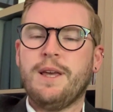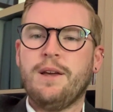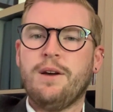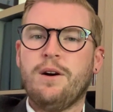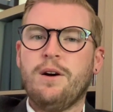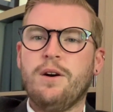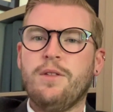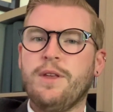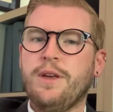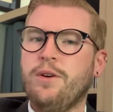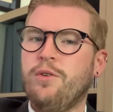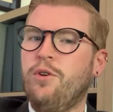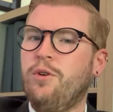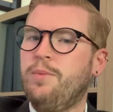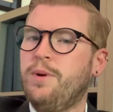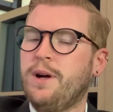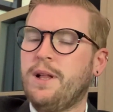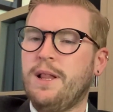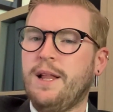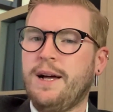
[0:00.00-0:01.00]
are the
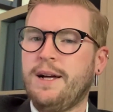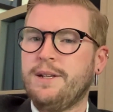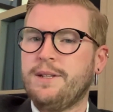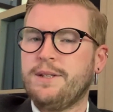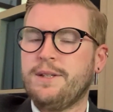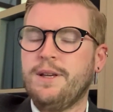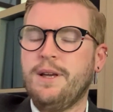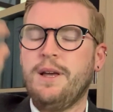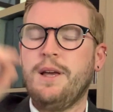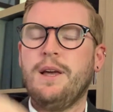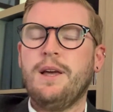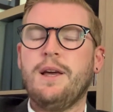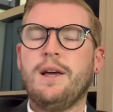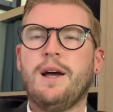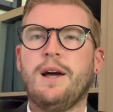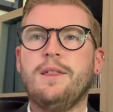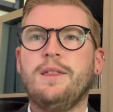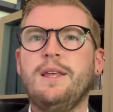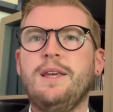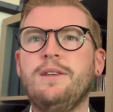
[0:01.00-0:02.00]
upper class,
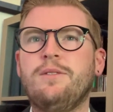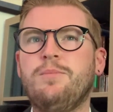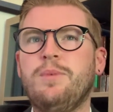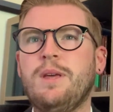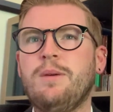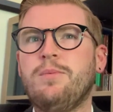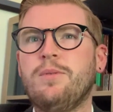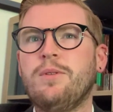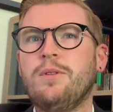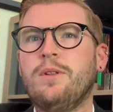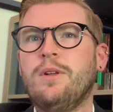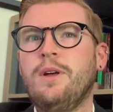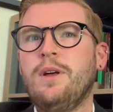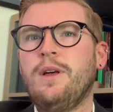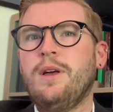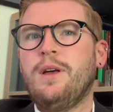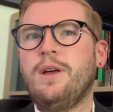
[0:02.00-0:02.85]
and these people